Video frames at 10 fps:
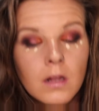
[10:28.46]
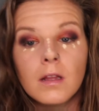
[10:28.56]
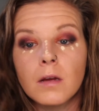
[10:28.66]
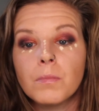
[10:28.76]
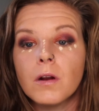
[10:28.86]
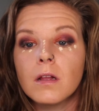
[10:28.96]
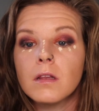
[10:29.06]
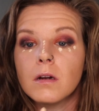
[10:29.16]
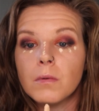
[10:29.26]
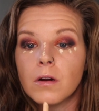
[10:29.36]
like putting a
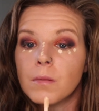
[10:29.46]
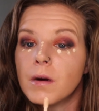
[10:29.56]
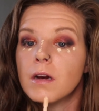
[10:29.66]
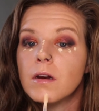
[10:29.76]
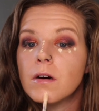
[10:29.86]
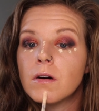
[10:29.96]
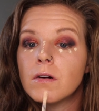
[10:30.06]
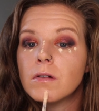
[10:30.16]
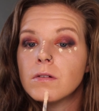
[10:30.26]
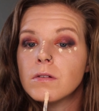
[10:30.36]
little bit on my
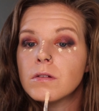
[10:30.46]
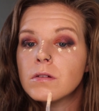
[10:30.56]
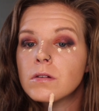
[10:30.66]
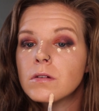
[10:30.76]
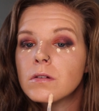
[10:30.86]
nose.